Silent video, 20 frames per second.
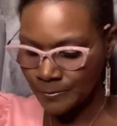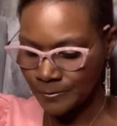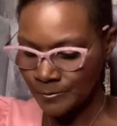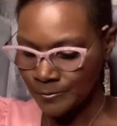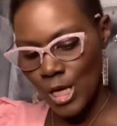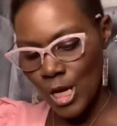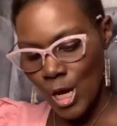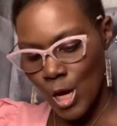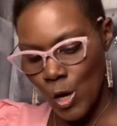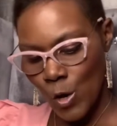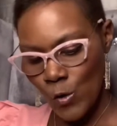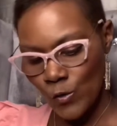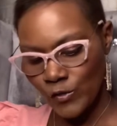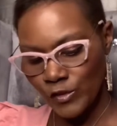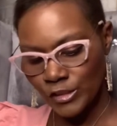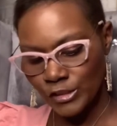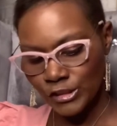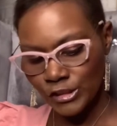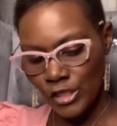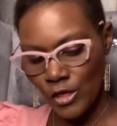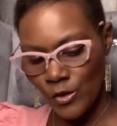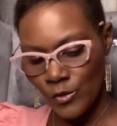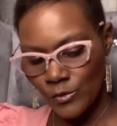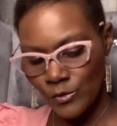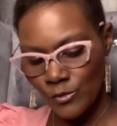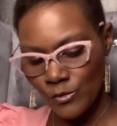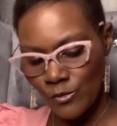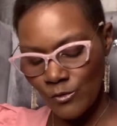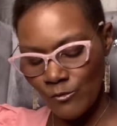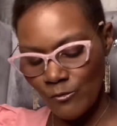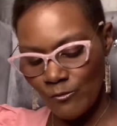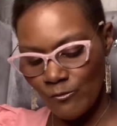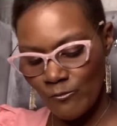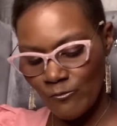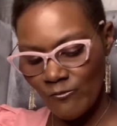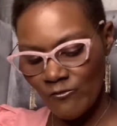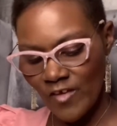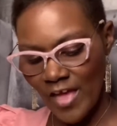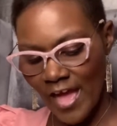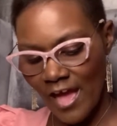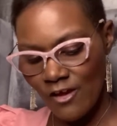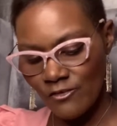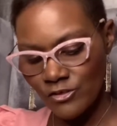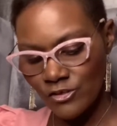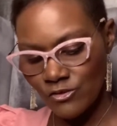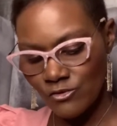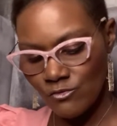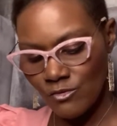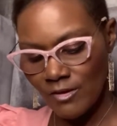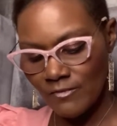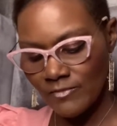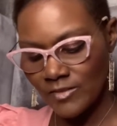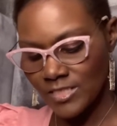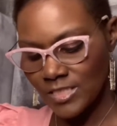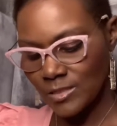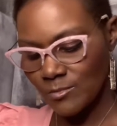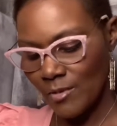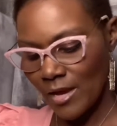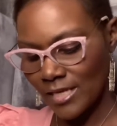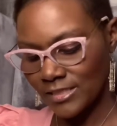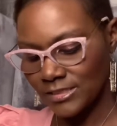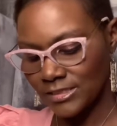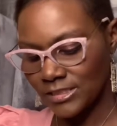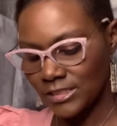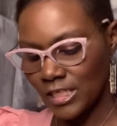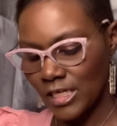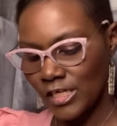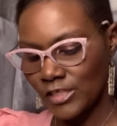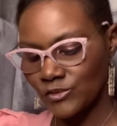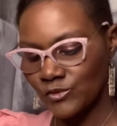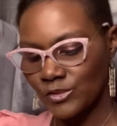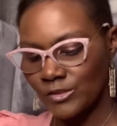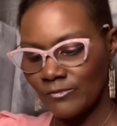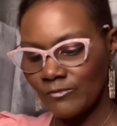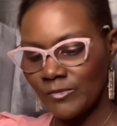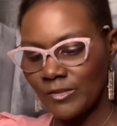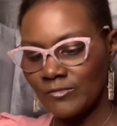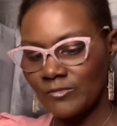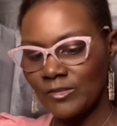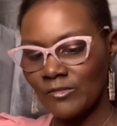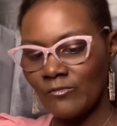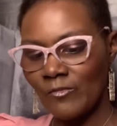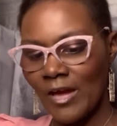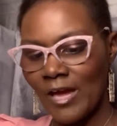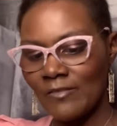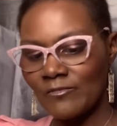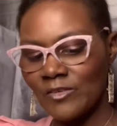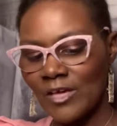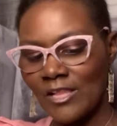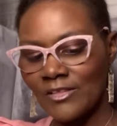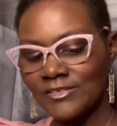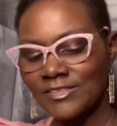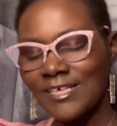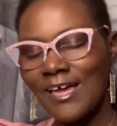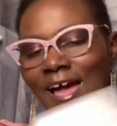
So the total value of this box is $155.